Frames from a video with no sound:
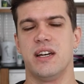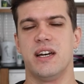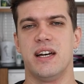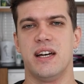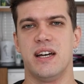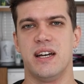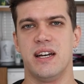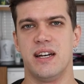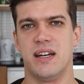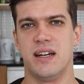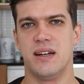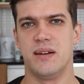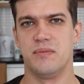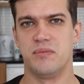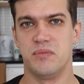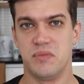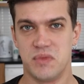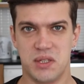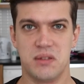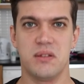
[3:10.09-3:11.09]

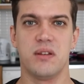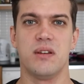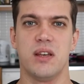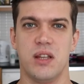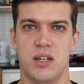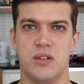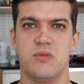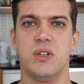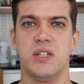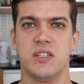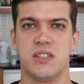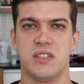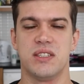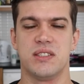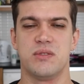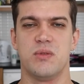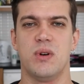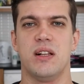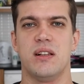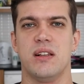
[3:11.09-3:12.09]
at winter
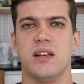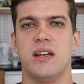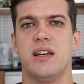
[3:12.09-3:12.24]
as well.